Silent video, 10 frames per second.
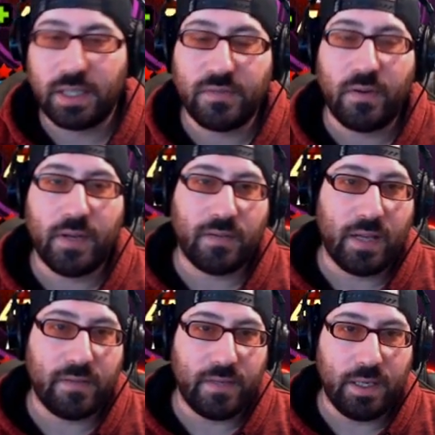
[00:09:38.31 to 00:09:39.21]
It's very
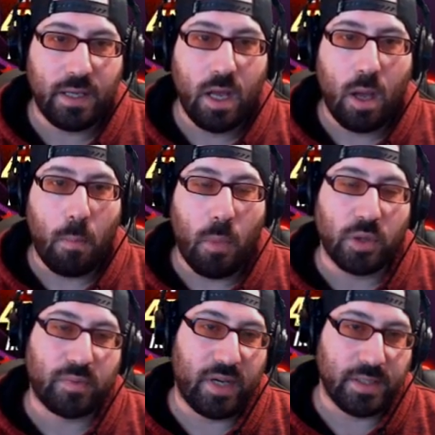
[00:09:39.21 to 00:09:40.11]
unlikely
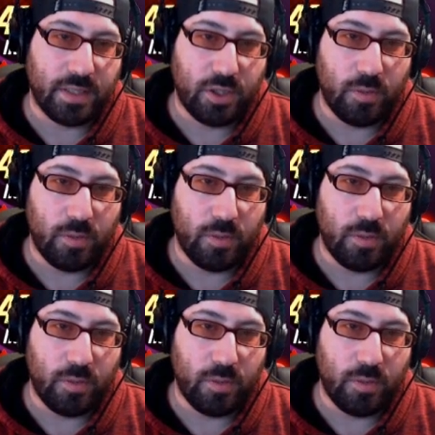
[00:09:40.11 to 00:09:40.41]
most players at two